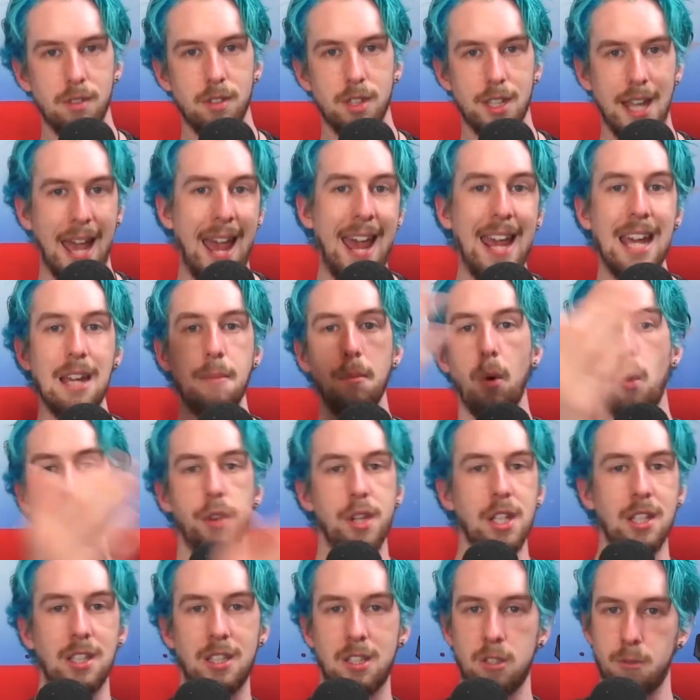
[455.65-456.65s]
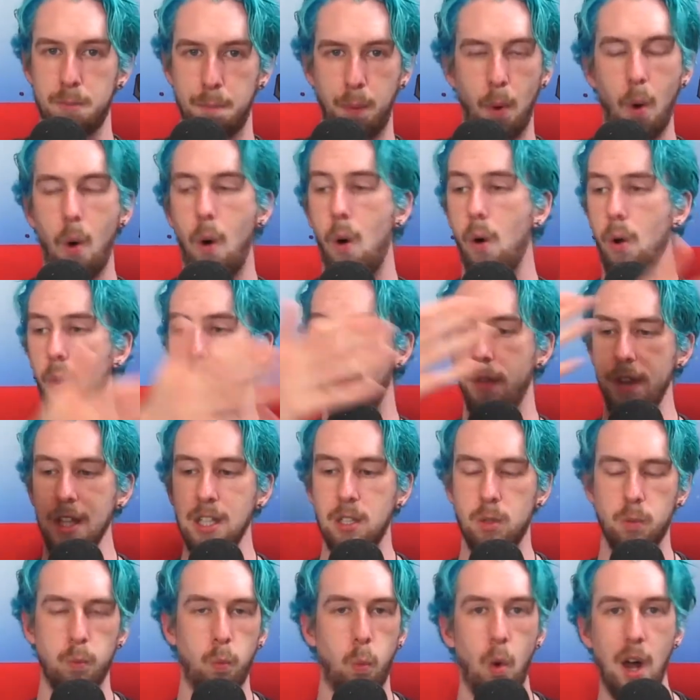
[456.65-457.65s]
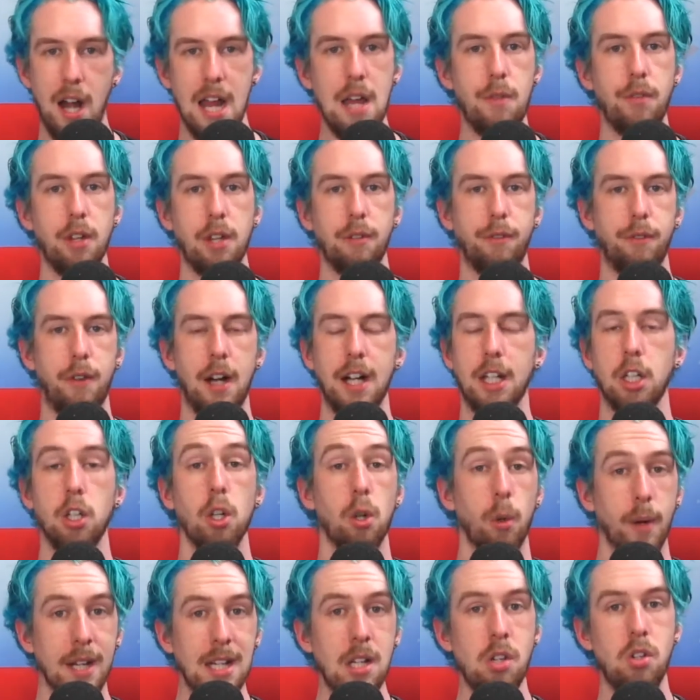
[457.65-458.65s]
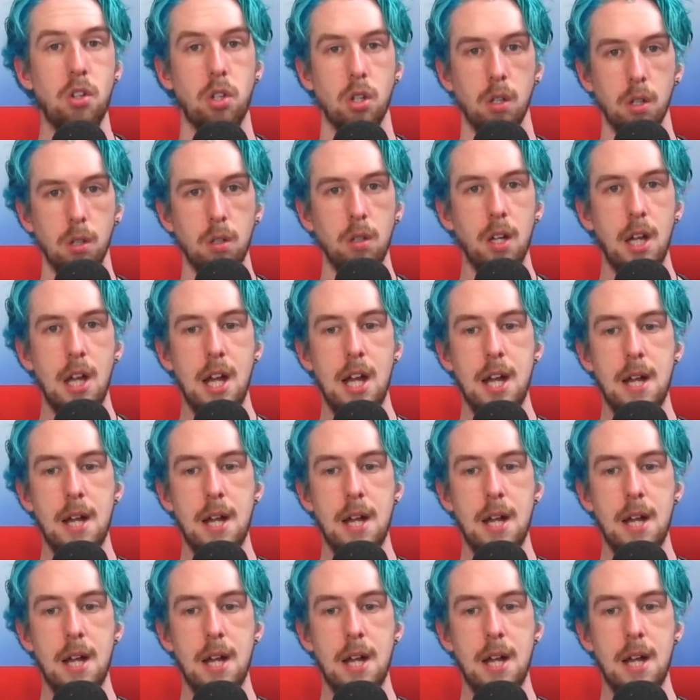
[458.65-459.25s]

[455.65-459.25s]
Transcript: game or this sport or this whatever the fuck you're into,